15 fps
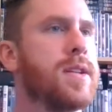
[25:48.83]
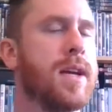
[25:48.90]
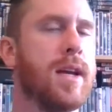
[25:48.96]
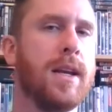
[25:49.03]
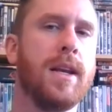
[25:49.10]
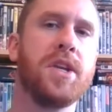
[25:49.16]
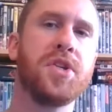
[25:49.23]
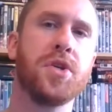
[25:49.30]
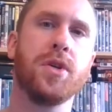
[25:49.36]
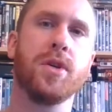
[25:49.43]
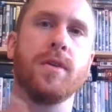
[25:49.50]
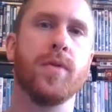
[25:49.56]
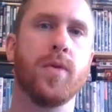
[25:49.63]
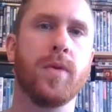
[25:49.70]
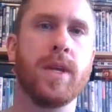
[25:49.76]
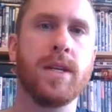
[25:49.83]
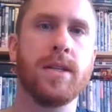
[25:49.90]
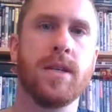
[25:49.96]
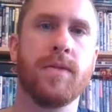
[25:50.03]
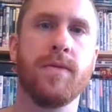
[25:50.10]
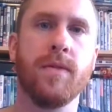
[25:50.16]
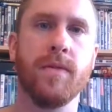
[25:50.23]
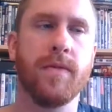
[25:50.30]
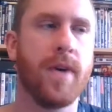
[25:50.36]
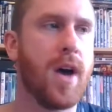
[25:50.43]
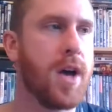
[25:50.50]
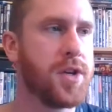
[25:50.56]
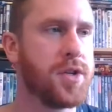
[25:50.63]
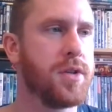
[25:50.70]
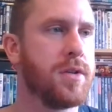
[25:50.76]
collision of all these different
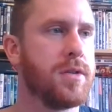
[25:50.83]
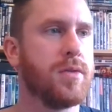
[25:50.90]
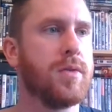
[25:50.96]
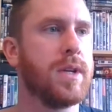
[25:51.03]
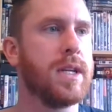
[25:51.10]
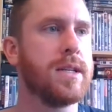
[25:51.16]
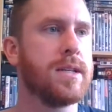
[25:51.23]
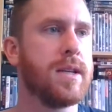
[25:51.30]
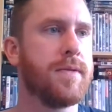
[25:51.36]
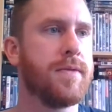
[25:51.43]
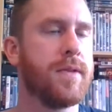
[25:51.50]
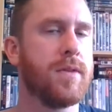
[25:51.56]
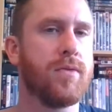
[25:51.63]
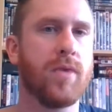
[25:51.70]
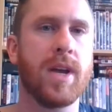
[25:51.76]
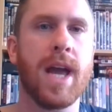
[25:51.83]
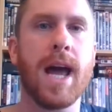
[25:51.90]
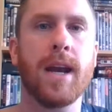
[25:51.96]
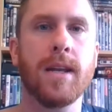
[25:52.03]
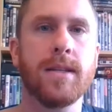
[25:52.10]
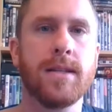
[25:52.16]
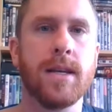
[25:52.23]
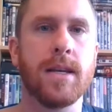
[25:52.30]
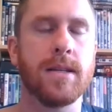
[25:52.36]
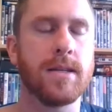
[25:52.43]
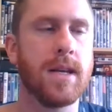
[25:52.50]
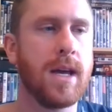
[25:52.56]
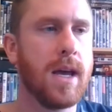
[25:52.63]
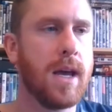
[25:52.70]
versions, all these different realities.